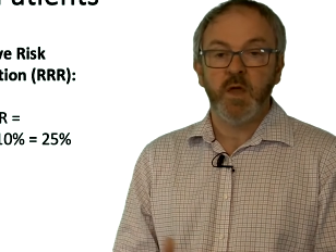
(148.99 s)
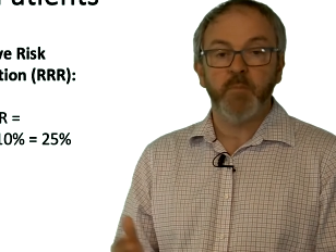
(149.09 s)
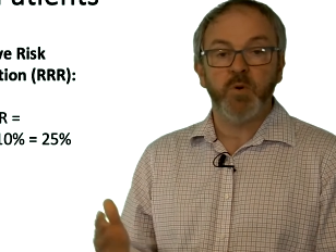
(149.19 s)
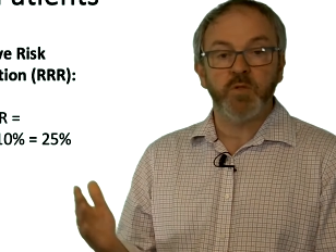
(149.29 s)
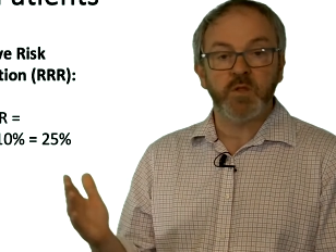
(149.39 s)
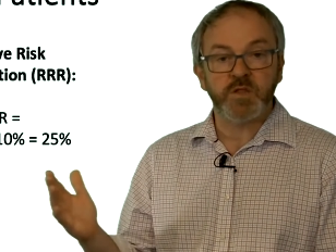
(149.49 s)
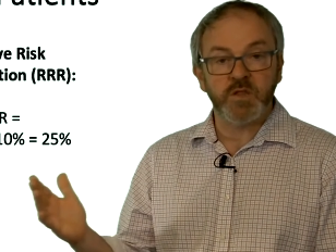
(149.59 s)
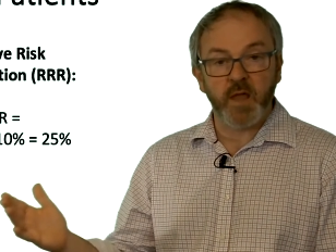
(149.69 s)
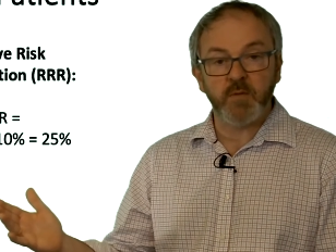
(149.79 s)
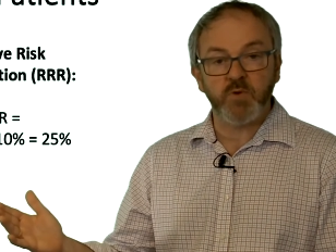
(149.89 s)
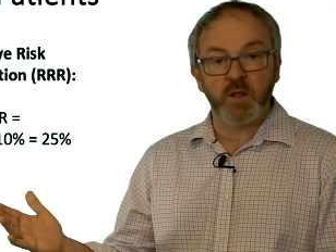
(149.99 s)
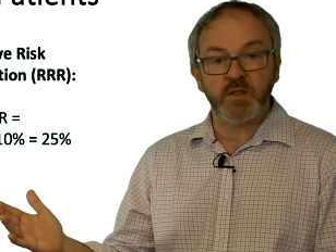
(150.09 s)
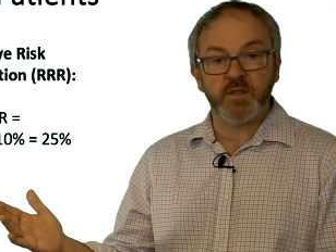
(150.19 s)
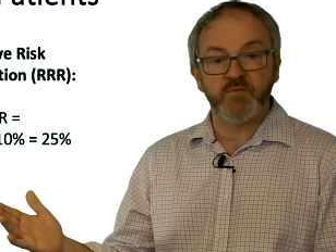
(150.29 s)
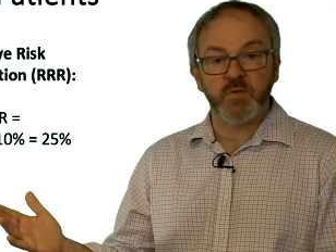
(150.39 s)
but the same
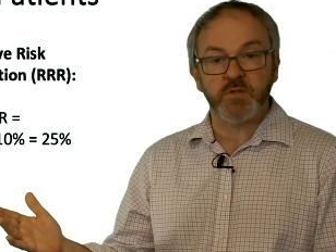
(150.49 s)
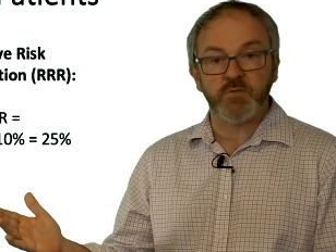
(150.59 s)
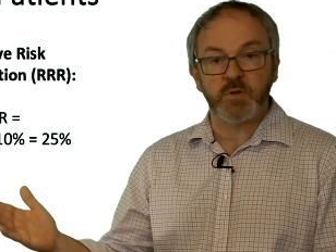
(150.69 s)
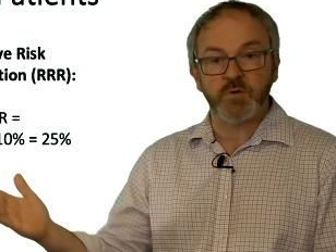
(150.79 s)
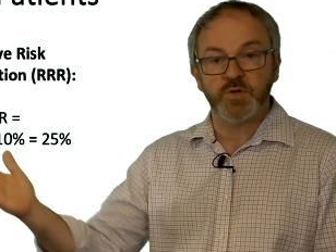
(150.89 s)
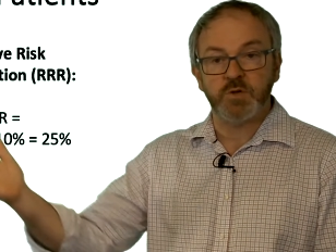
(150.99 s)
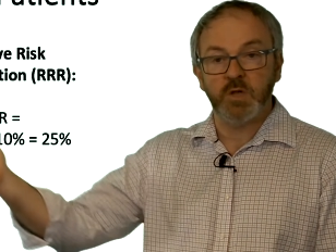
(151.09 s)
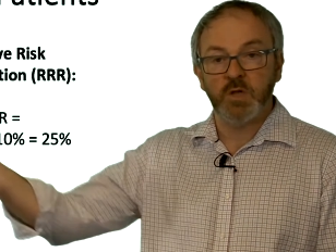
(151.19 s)
relative risk reduction.